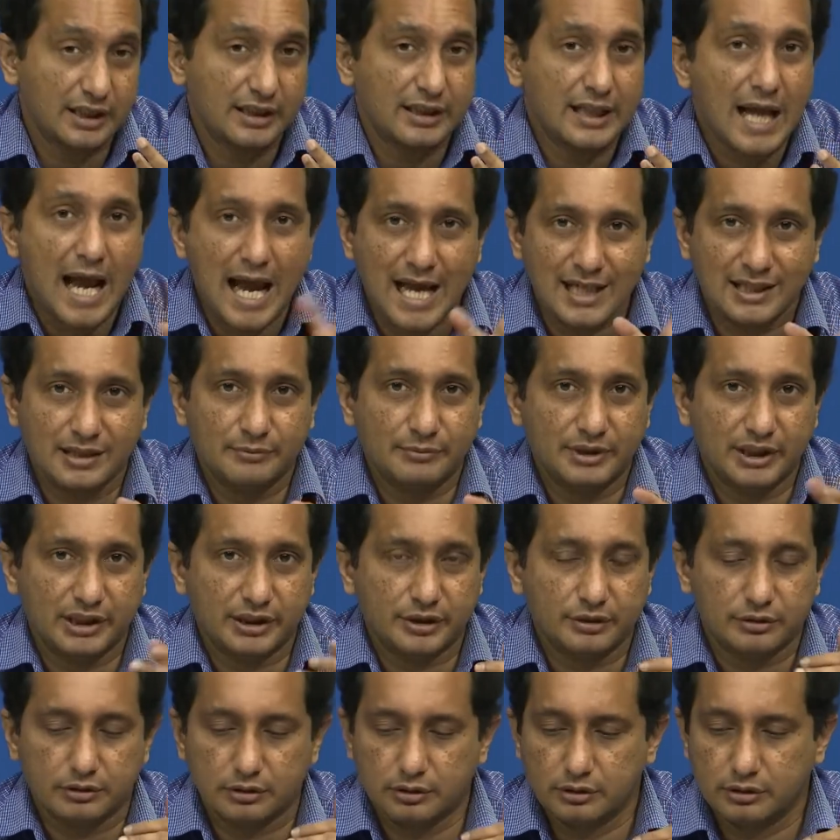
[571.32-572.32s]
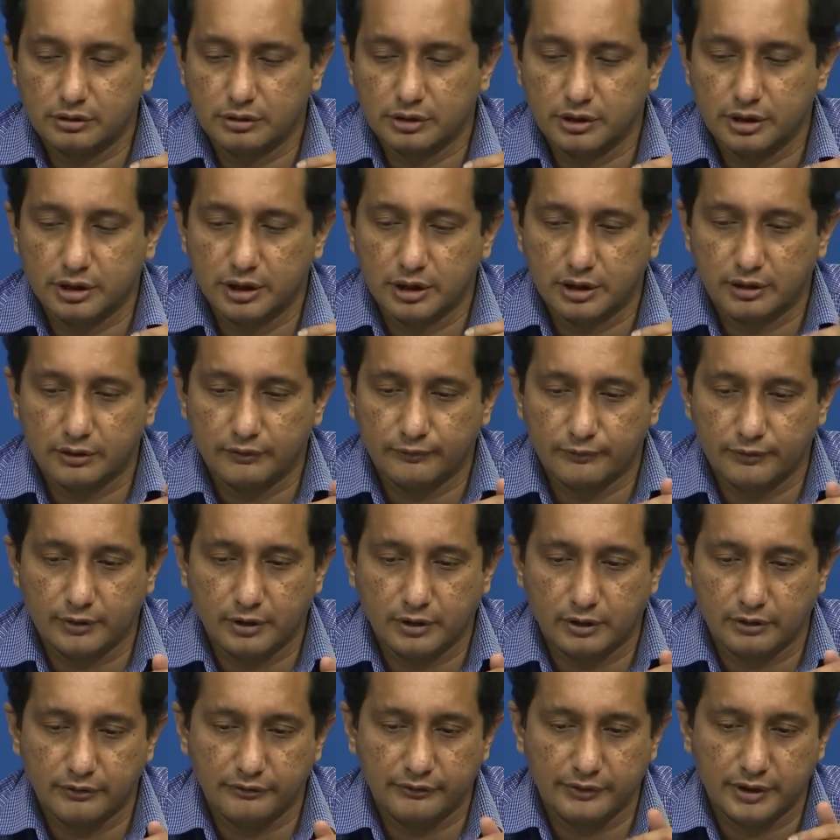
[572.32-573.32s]
dynamic you know uh,
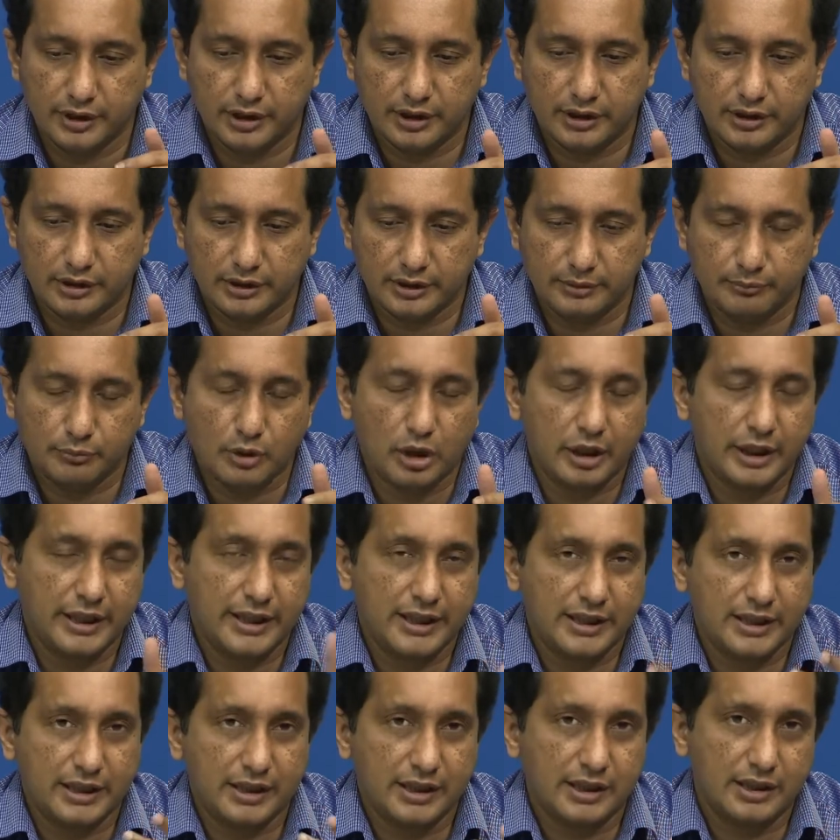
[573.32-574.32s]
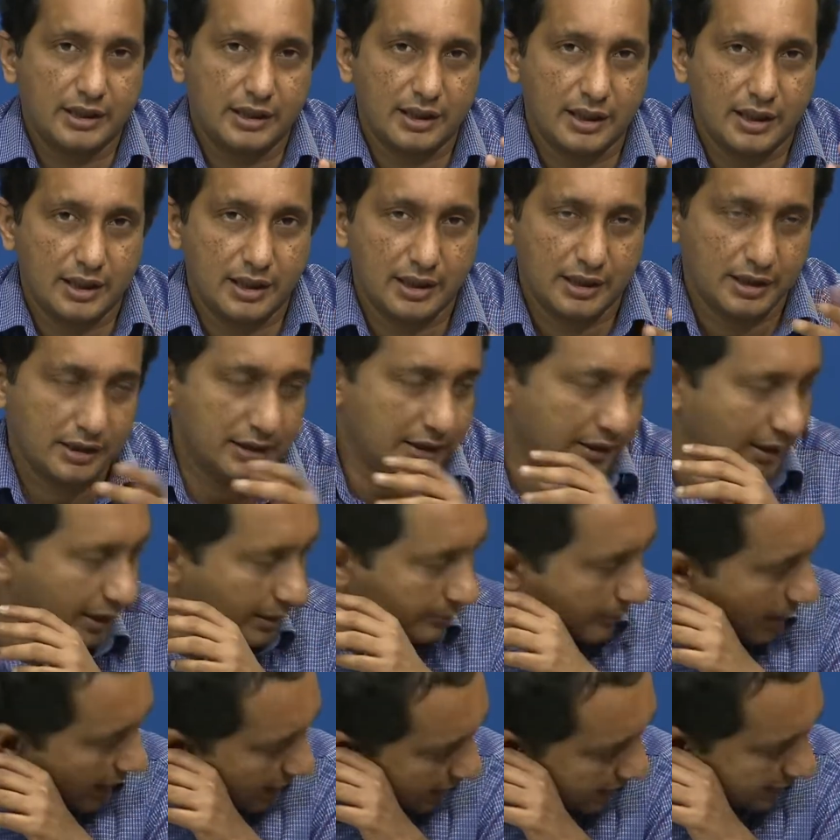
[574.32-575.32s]
for the body uh, the
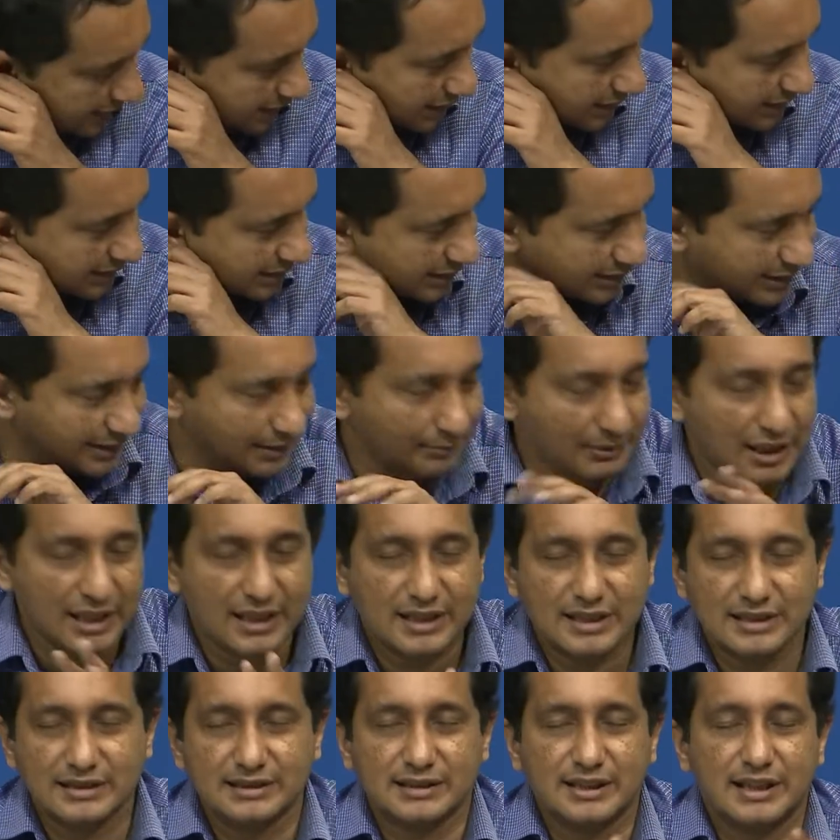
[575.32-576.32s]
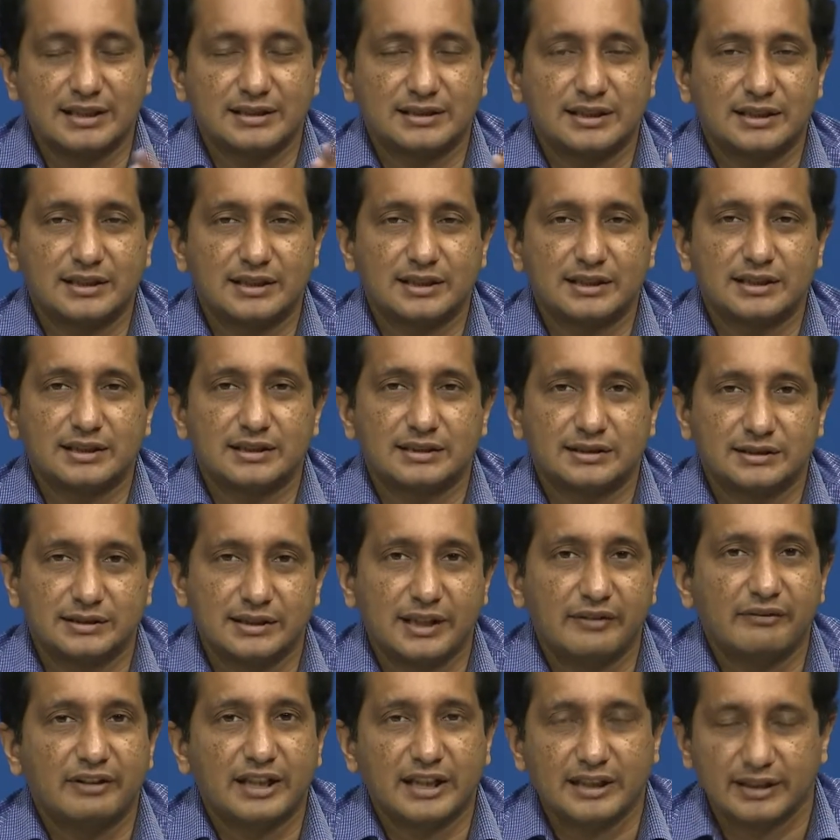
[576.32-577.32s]
biological system understands that it is
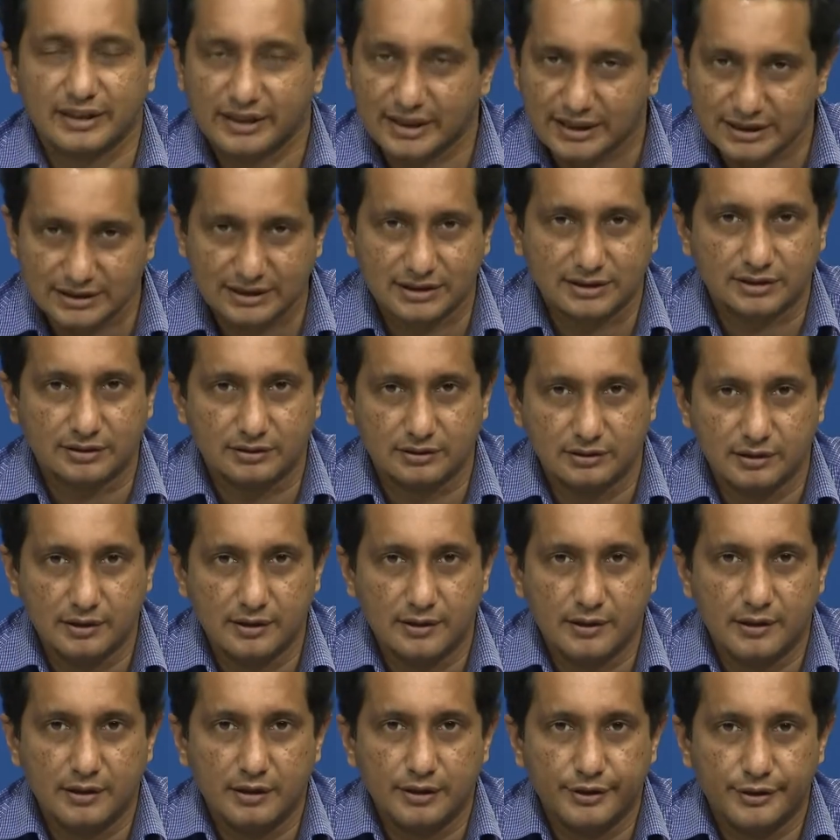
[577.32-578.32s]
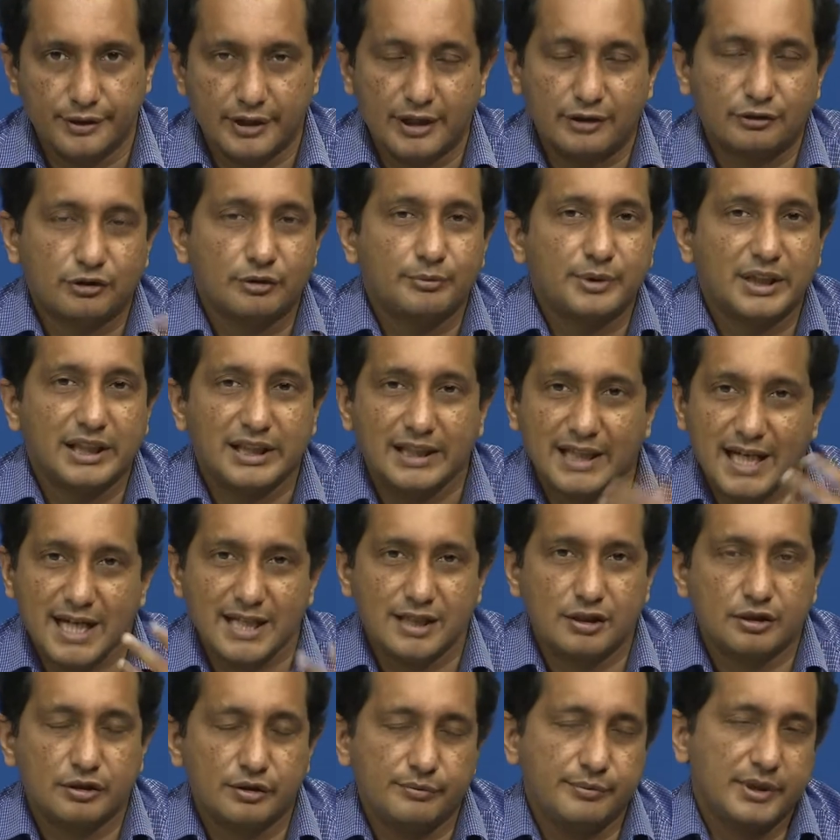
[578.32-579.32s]
never at rest you have to be
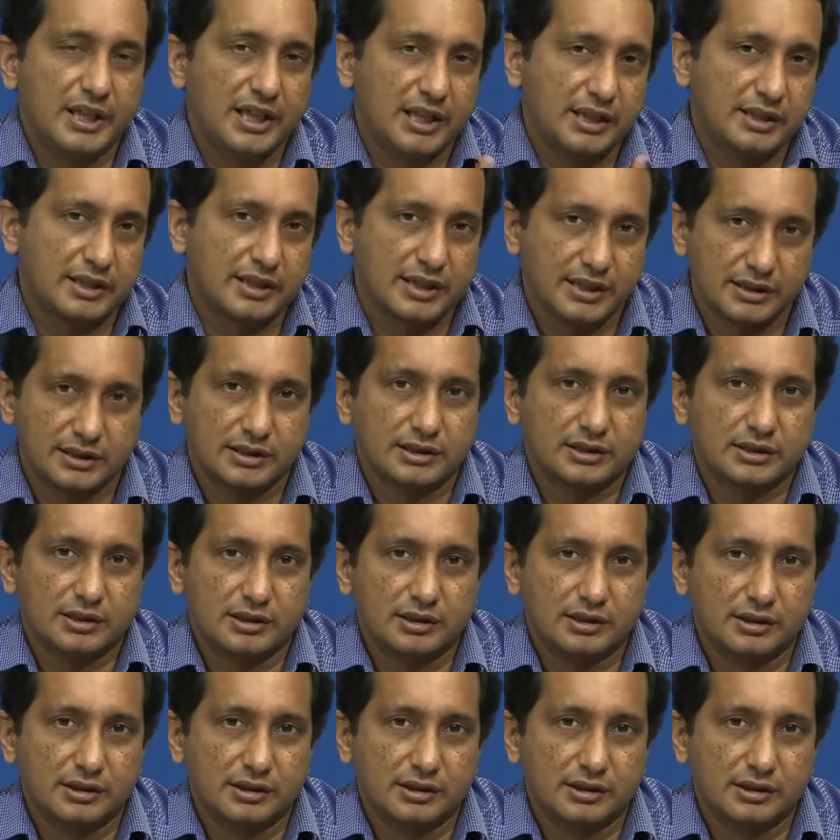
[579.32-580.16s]
dead to be at rest